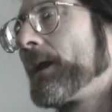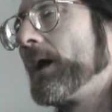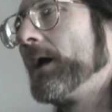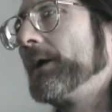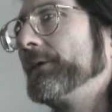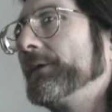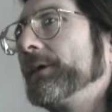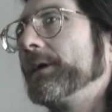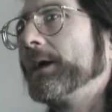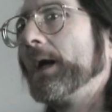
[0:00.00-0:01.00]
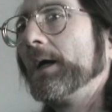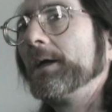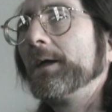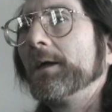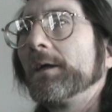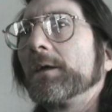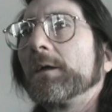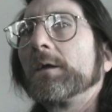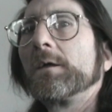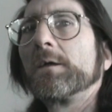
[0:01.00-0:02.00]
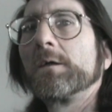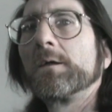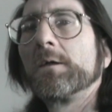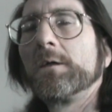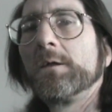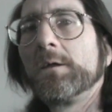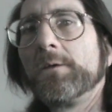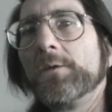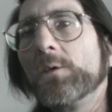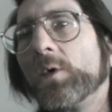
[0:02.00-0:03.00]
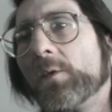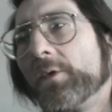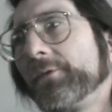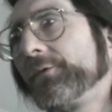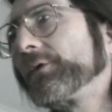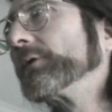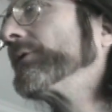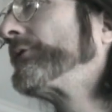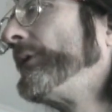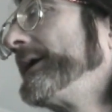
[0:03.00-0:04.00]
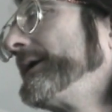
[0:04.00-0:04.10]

I deny that what was true 20